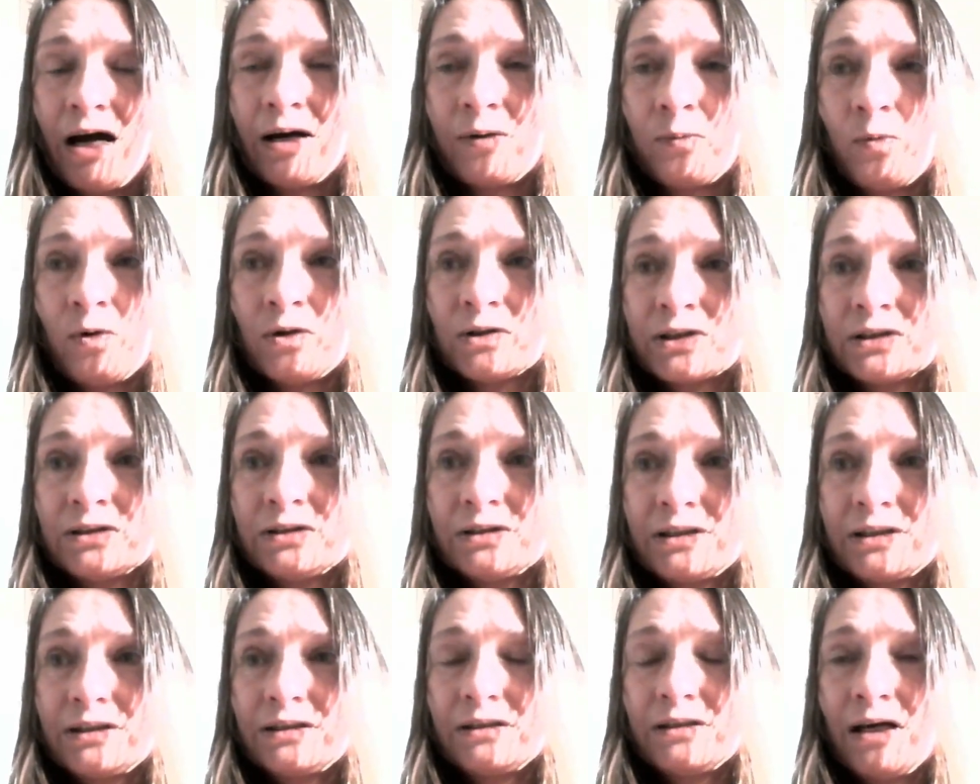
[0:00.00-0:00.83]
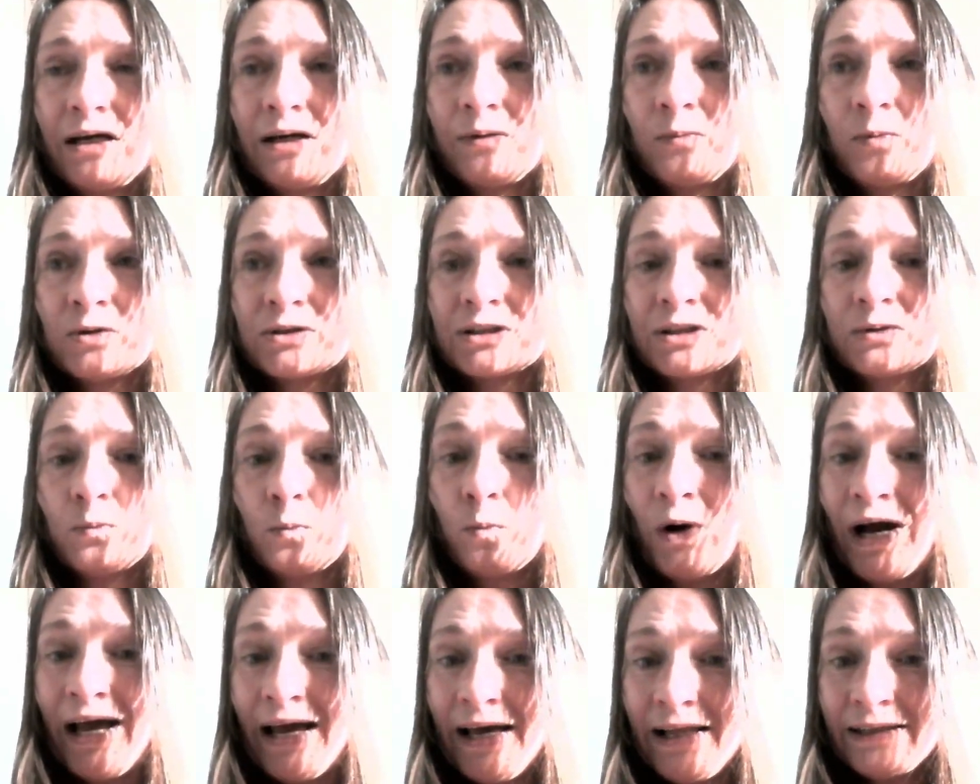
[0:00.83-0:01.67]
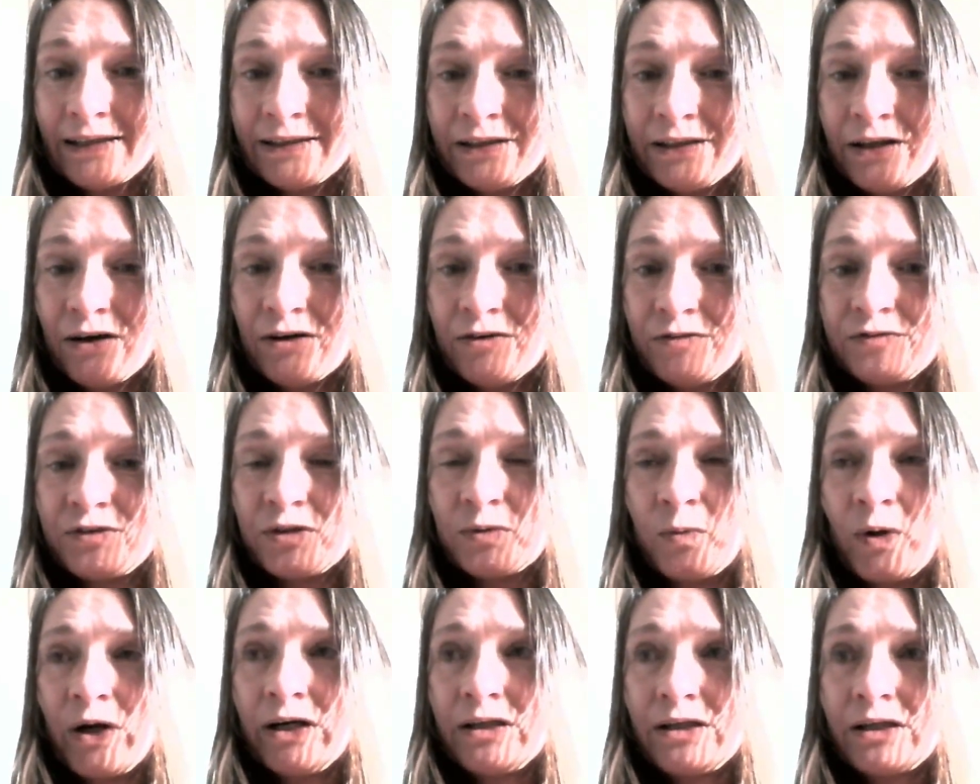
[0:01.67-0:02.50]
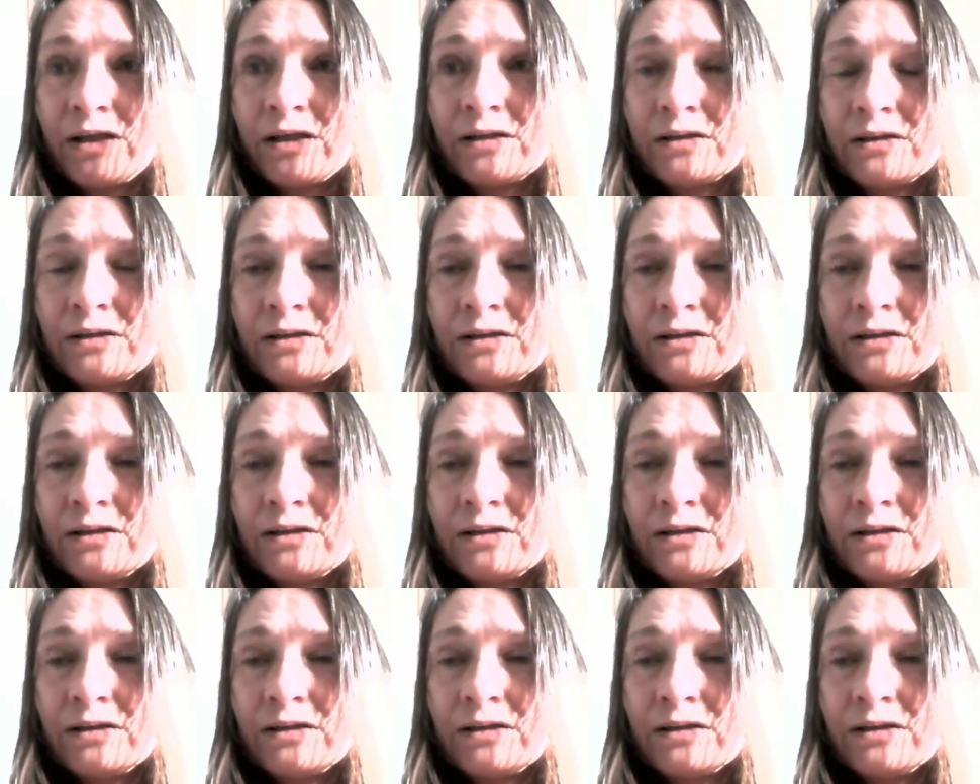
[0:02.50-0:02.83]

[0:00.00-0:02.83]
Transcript: I wasn't well enough to work.